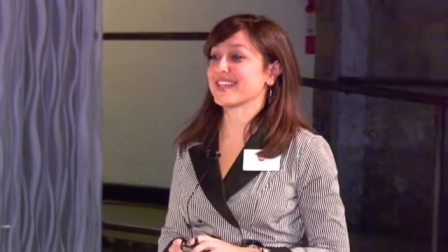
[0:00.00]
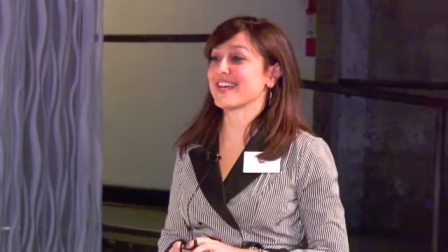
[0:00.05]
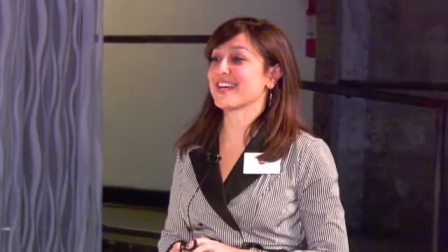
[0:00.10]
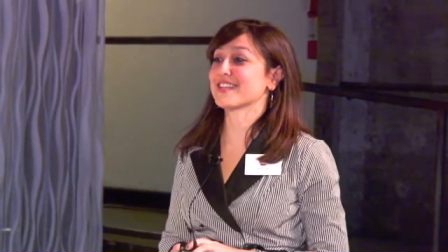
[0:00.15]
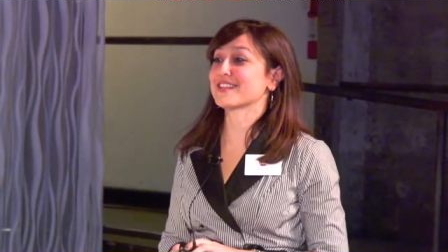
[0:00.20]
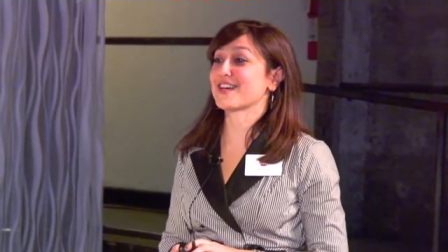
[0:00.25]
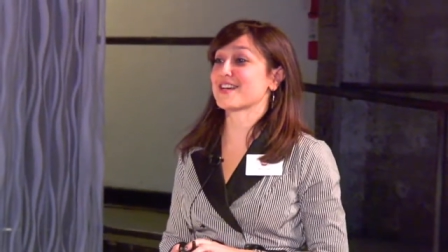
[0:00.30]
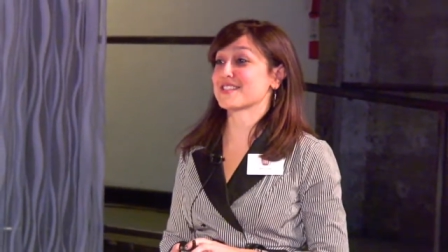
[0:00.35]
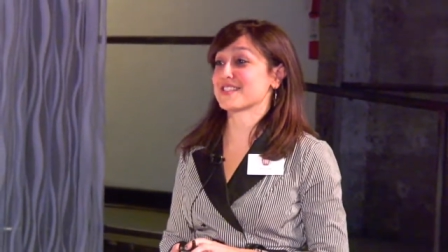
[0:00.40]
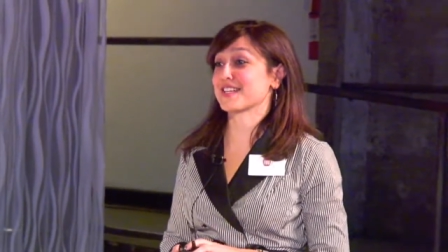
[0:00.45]

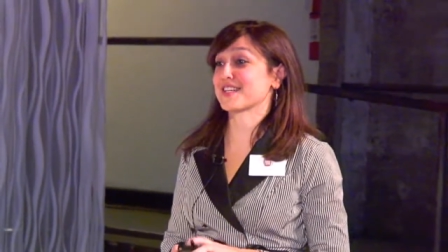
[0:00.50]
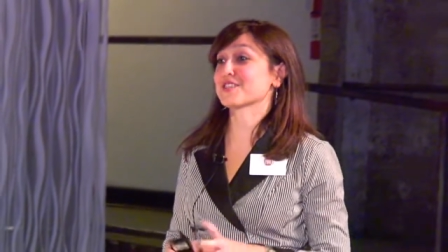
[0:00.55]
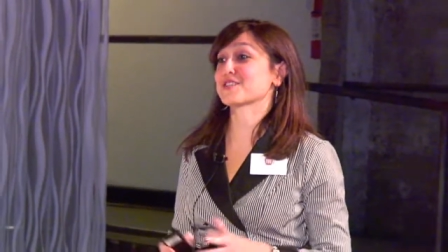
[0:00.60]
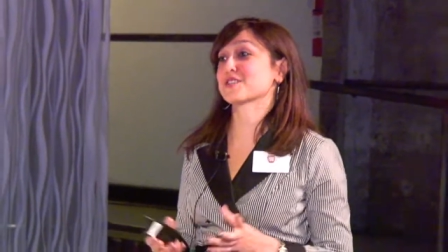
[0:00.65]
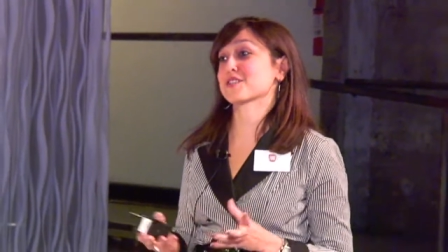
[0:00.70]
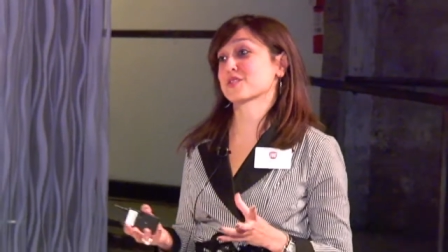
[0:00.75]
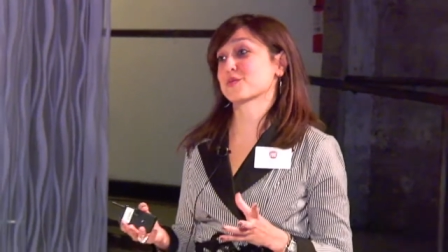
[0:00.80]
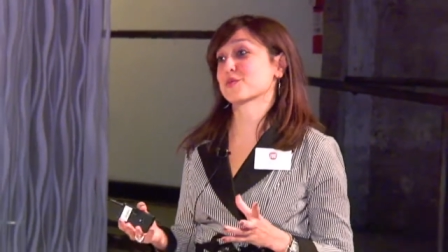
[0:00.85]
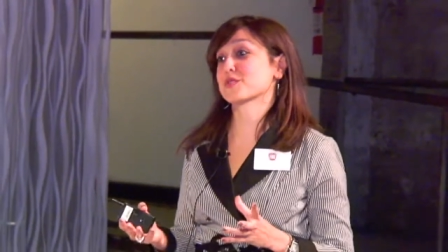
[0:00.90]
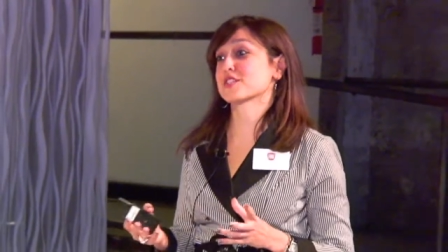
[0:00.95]
in Los
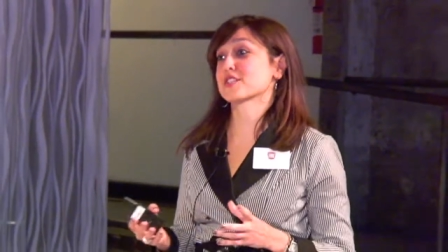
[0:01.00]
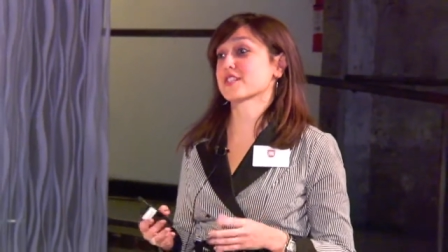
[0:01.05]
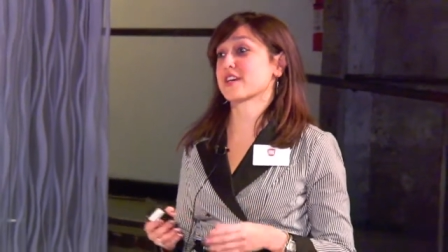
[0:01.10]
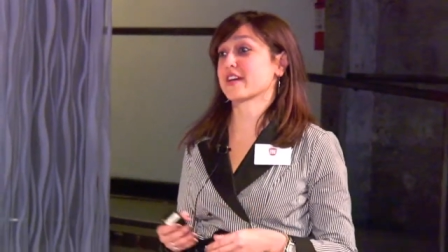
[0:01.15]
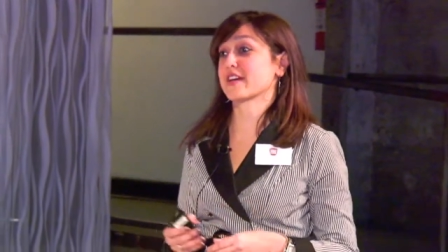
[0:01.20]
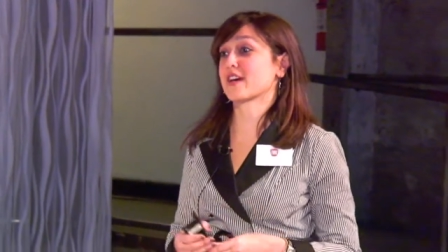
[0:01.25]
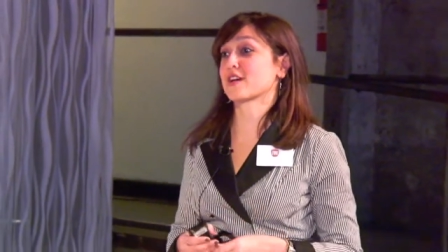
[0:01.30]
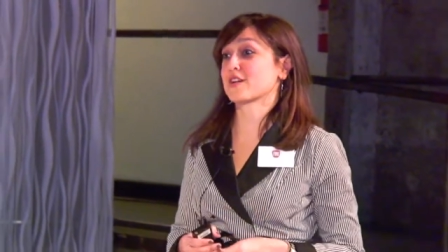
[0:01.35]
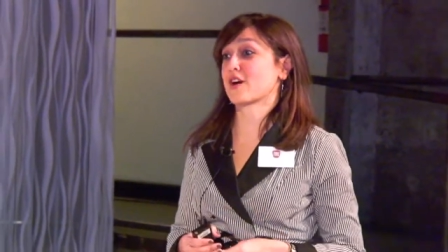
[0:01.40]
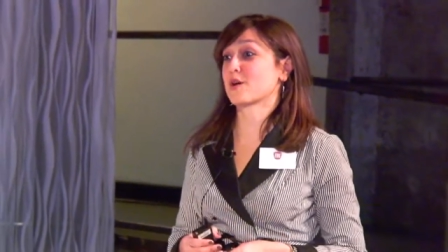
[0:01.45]
Angeles, which is
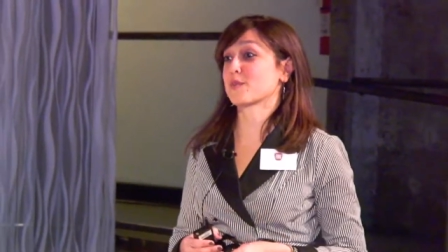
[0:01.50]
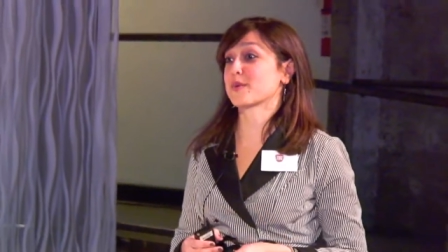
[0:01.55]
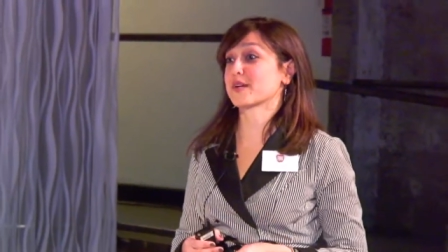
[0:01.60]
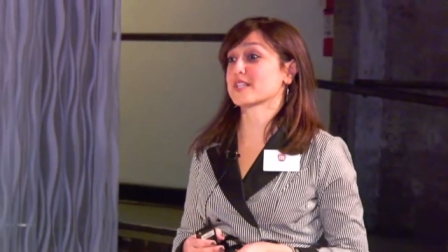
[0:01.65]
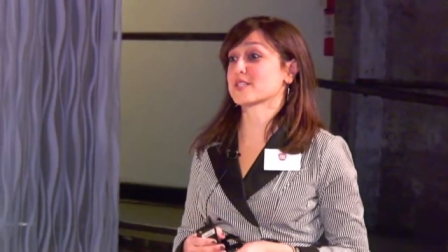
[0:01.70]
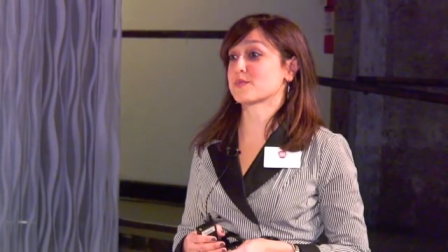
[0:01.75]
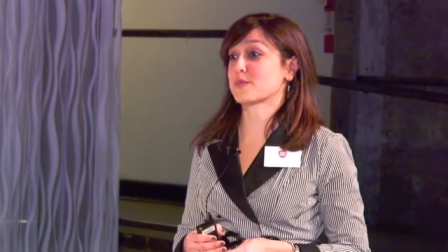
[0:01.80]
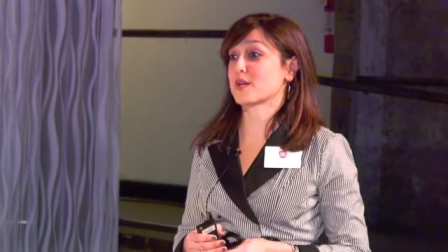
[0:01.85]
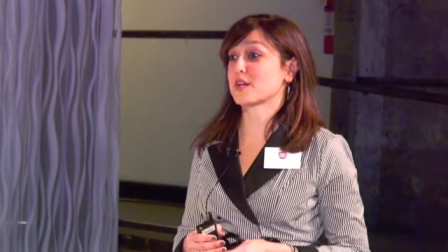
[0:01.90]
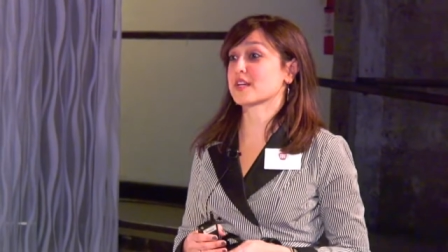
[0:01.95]
our
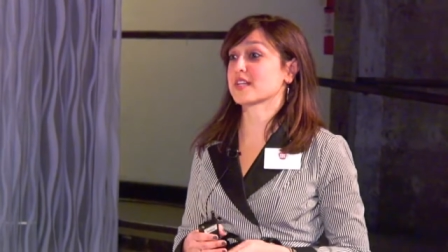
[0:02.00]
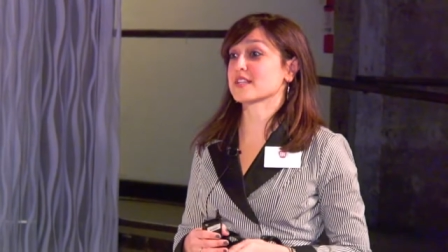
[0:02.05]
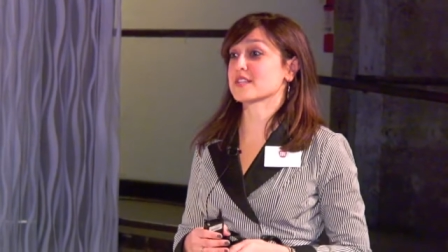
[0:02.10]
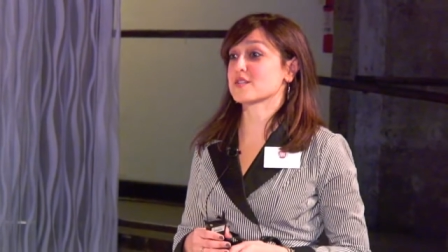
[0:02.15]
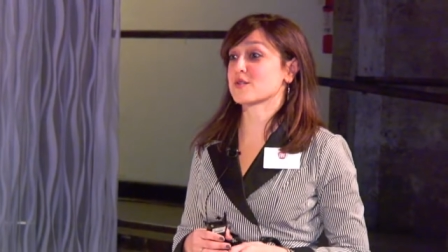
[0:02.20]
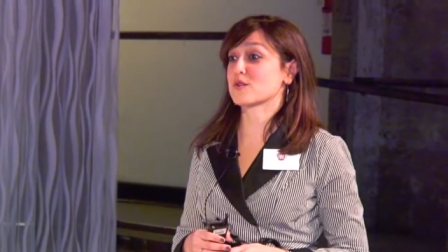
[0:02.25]
biggest market.